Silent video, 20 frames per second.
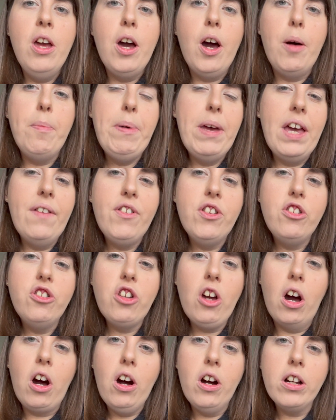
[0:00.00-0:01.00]
A bit of a
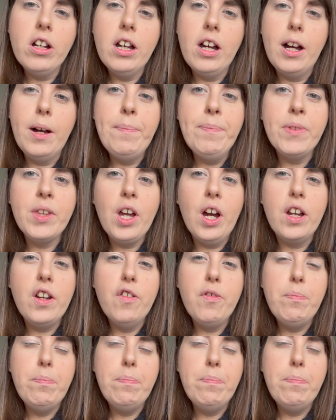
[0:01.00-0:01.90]
darker kind of